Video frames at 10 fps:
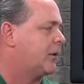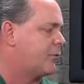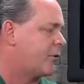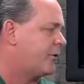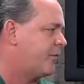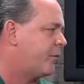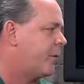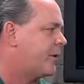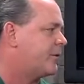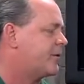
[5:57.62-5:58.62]
electricity
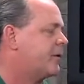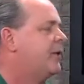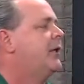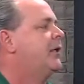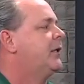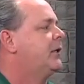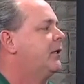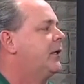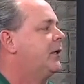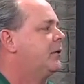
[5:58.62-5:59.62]
from us,
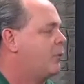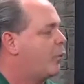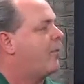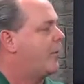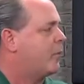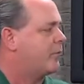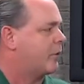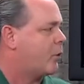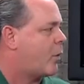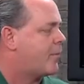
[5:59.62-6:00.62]
then you're a member of
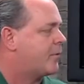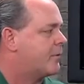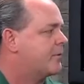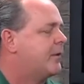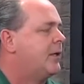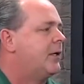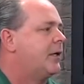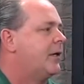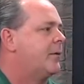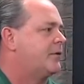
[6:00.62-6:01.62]
the cooperative.
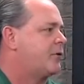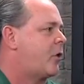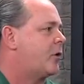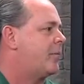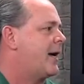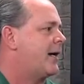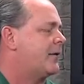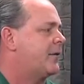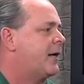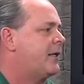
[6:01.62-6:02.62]
Um, it started back in the